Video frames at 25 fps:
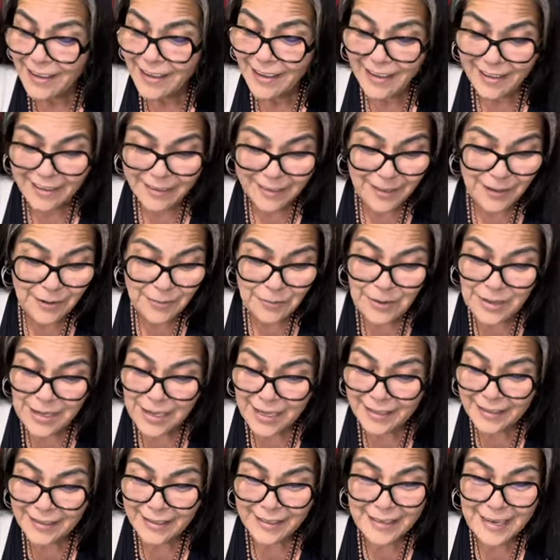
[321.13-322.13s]
And then we
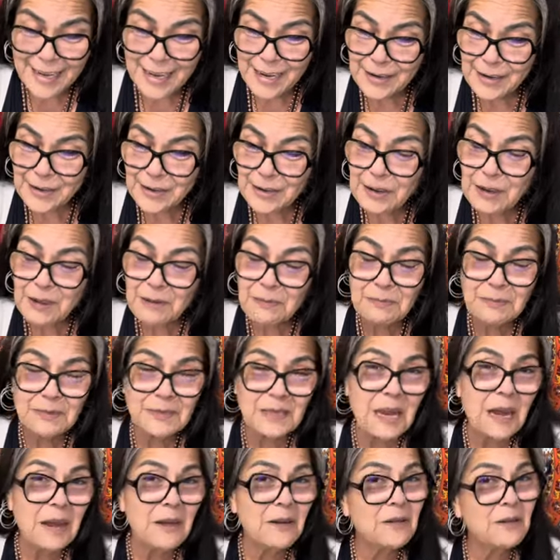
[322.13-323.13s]
got the Nine of Cups.
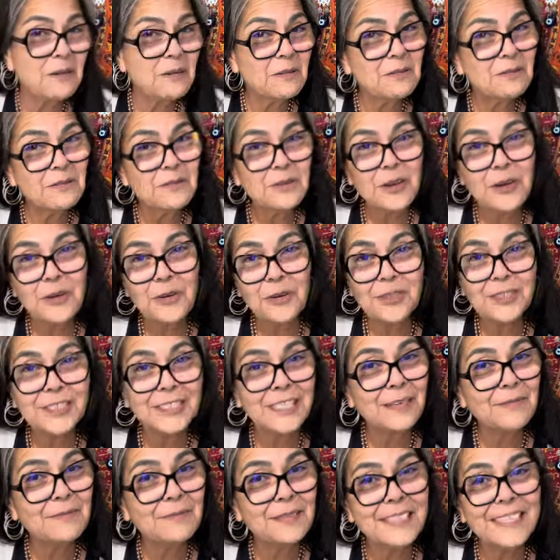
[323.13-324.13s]
Oh no,
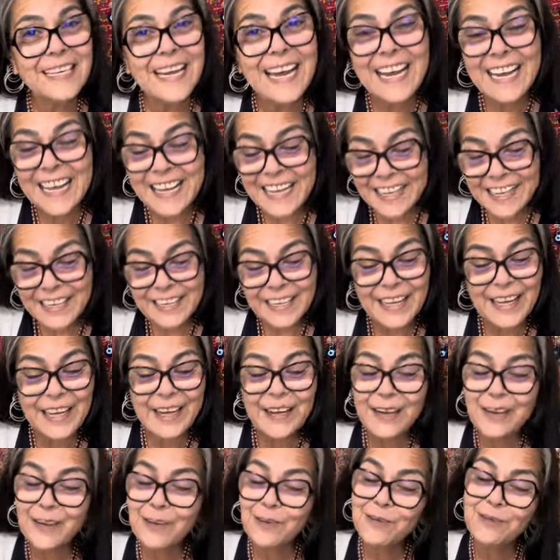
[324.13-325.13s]
Gemini.
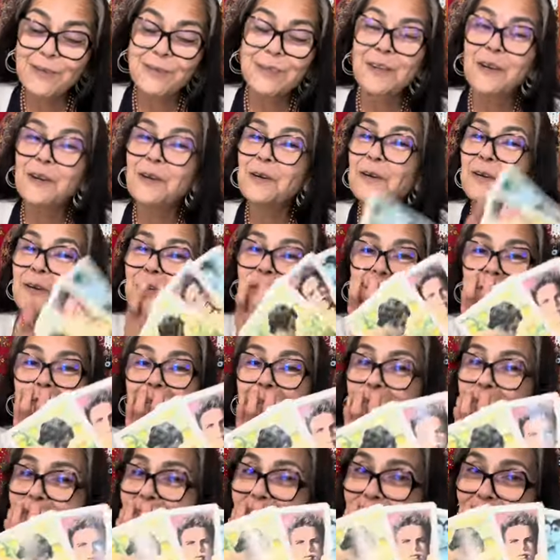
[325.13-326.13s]
Oh no. It
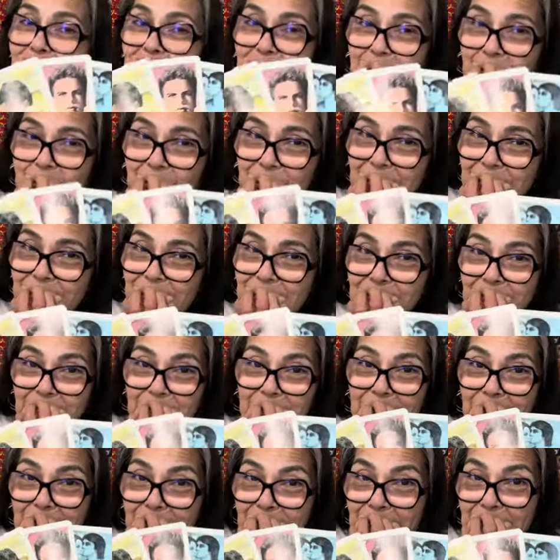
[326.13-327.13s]
looks like your wishes
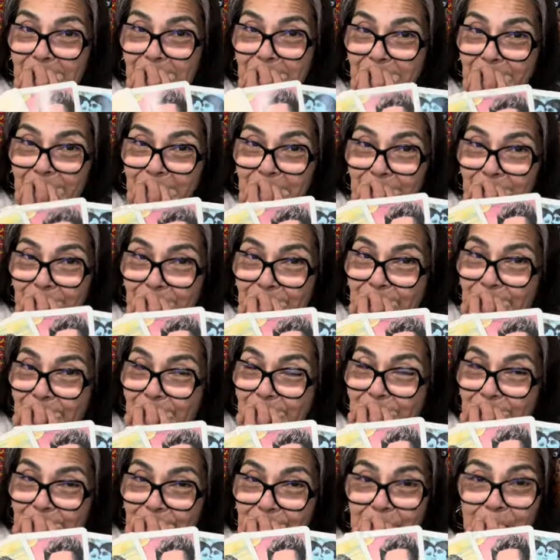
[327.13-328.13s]
might be coming
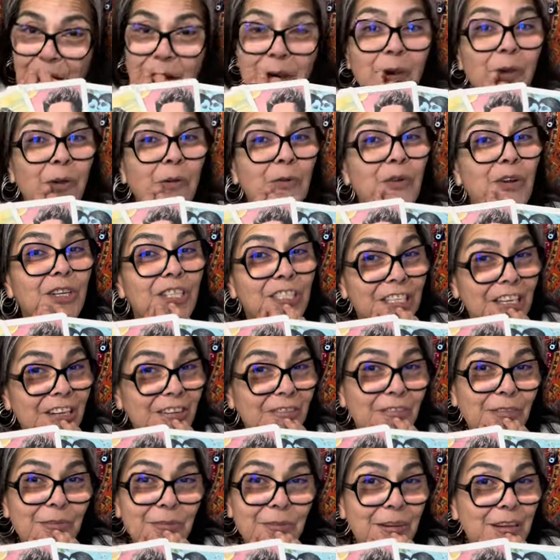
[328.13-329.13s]
true.
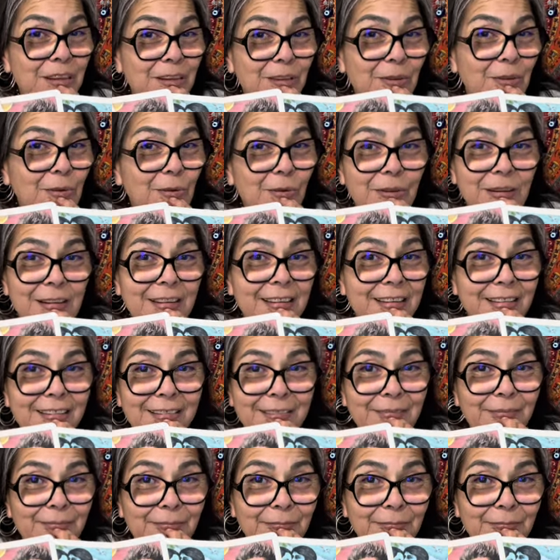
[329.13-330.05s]
Whichever way you want it.